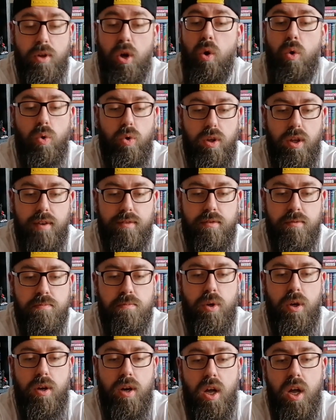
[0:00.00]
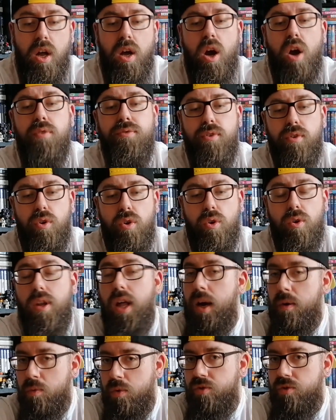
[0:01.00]
not all of them, but
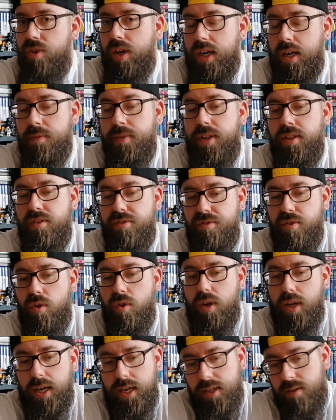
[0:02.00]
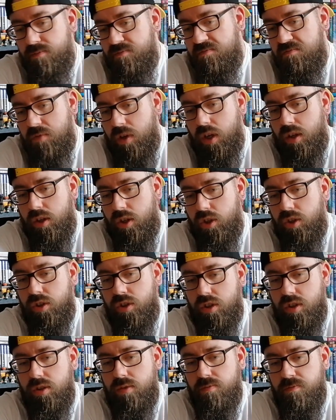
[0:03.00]
overall I would recommend the 4K
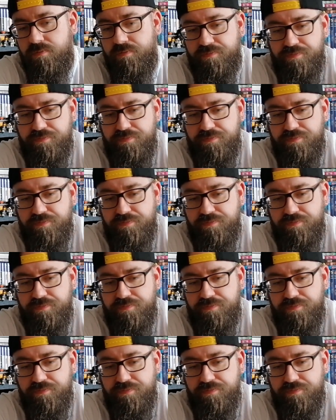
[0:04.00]
because